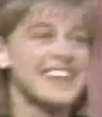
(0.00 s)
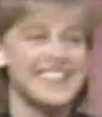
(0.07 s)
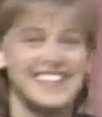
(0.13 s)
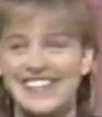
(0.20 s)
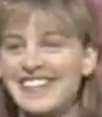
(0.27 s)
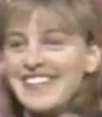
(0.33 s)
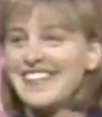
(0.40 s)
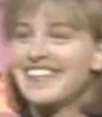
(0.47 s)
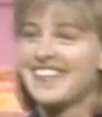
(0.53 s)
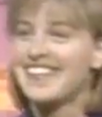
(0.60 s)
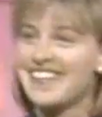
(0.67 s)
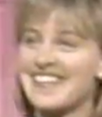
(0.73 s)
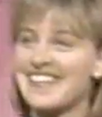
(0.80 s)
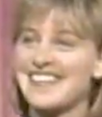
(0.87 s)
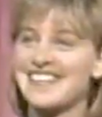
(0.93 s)
Me too.
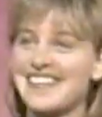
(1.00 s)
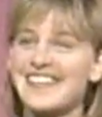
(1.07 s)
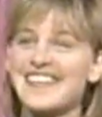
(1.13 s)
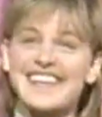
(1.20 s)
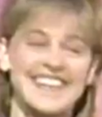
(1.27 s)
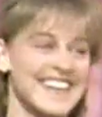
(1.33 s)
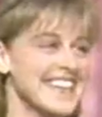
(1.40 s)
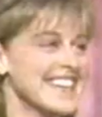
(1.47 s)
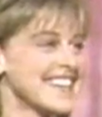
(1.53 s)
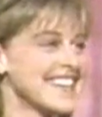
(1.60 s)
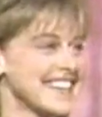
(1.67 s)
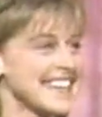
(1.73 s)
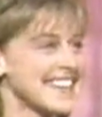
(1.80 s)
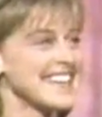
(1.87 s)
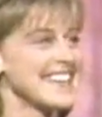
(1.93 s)
Me too.
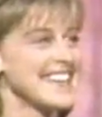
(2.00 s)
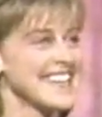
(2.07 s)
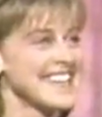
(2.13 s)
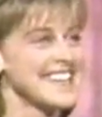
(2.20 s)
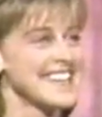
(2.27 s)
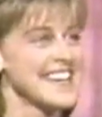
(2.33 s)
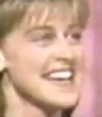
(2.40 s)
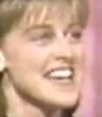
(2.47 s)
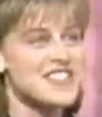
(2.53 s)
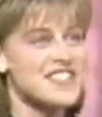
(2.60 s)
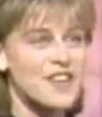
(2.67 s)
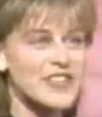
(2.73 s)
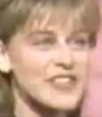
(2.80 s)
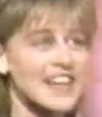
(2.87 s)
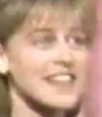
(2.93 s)
Did
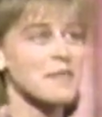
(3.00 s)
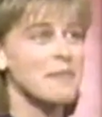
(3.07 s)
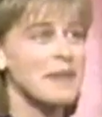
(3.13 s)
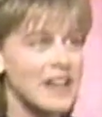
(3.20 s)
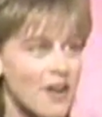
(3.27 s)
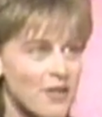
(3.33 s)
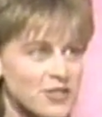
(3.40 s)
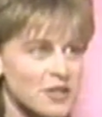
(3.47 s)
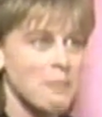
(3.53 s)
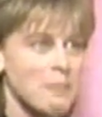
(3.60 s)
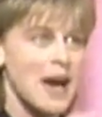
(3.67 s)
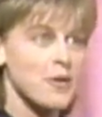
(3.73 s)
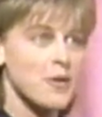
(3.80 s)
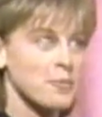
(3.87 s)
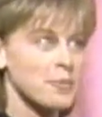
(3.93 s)
you ever take the minnows and
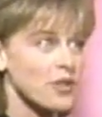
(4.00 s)
mount them